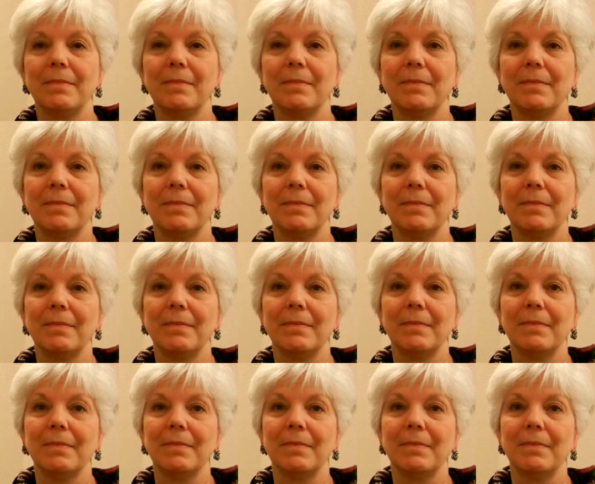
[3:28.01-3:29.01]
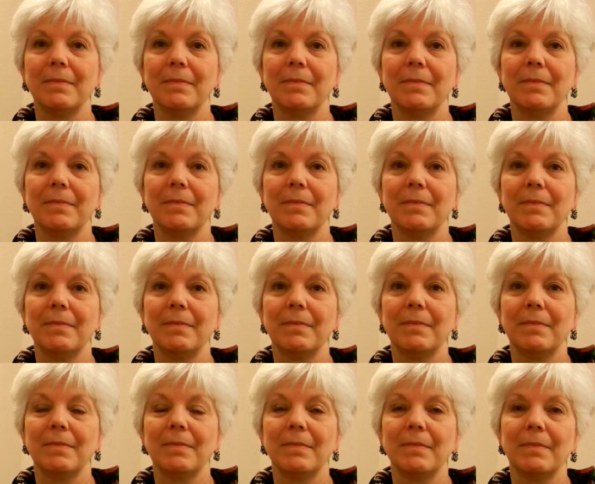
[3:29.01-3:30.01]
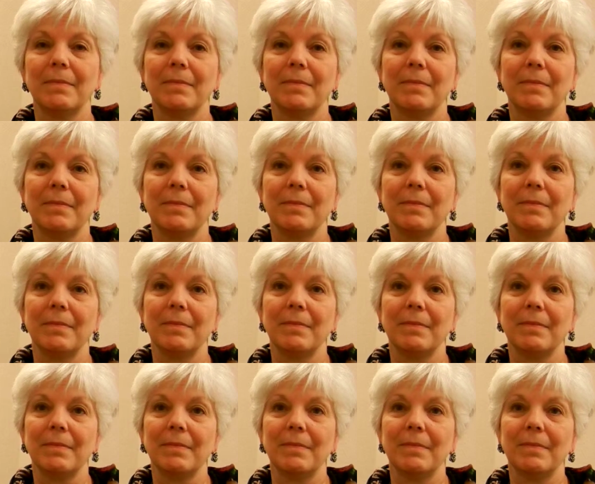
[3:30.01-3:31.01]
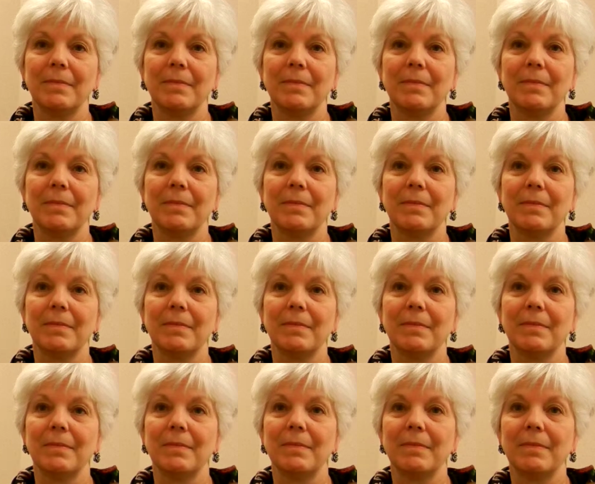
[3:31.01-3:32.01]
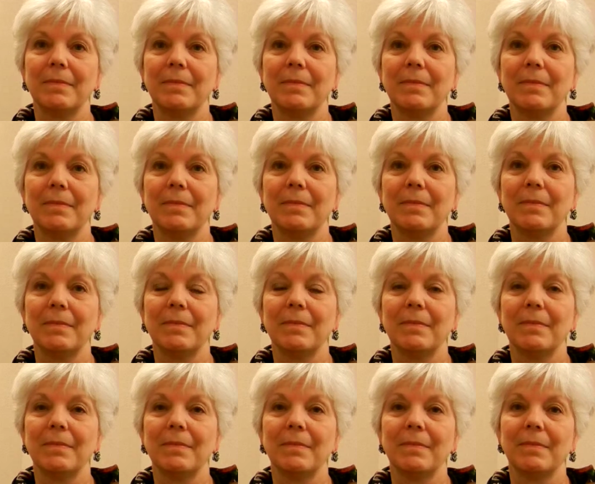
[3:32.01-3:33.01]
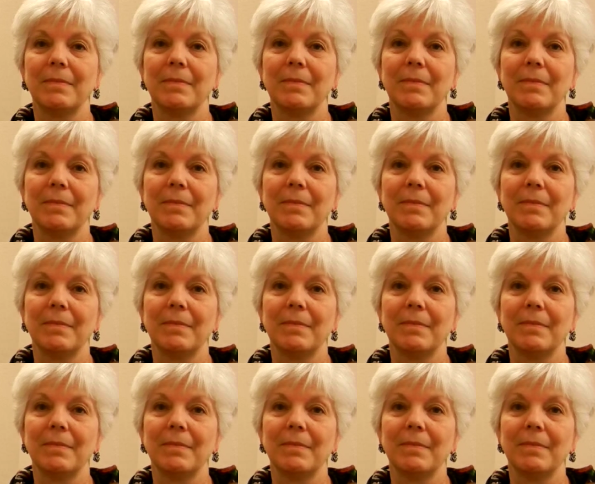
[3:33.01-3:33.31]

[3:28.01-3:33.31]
(silent)